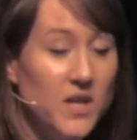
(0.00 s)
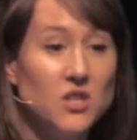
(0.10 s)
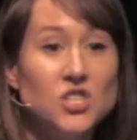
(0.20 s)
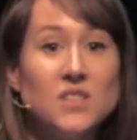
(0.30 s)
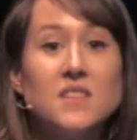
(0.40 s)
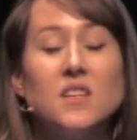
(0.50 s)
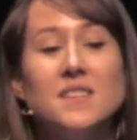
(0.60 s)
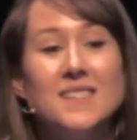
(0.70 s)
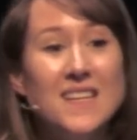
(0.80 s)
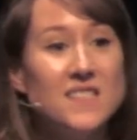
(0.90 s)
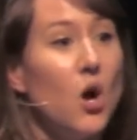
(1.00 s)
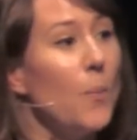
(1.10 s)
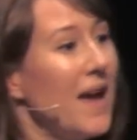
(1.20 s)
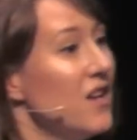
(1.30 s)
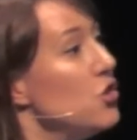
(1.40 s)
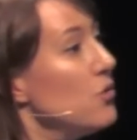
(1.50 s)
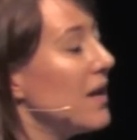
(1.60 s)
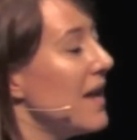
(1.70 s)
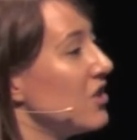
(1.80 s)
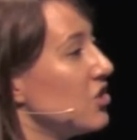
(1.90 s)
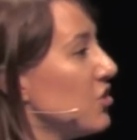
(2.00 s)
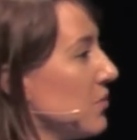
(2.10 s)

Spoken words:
we are just going to set up a new connection